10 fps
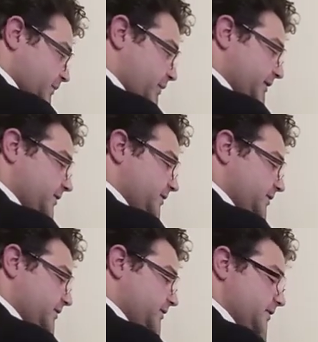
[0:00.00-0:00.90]
But
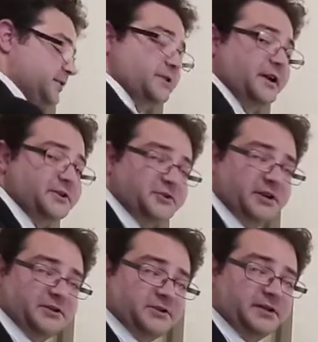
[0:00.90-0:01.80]
the internet has
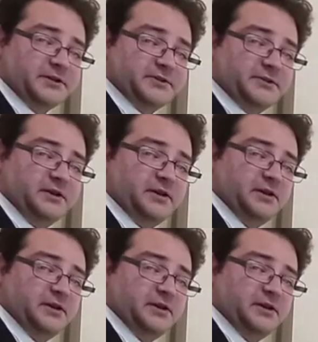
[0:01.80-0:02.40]
changed things